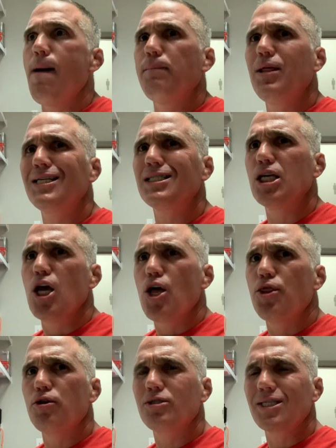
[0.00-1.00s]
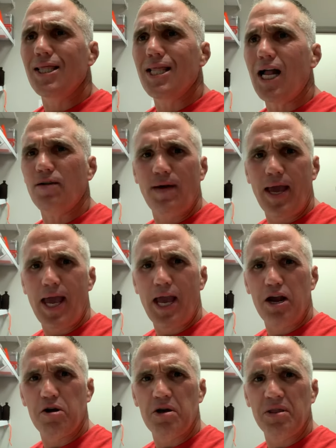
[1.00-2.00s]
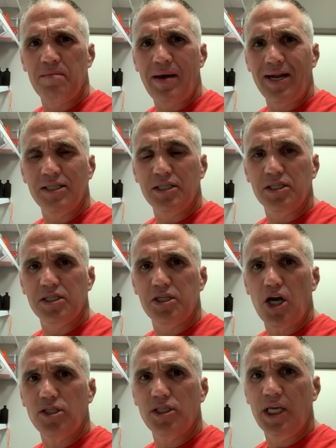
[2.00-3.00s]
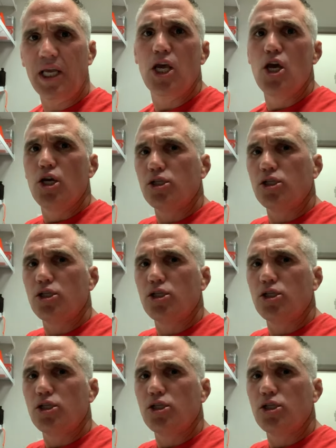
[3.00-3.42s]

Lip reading: Plus, there's a lot of hair on the mats. Disgusting.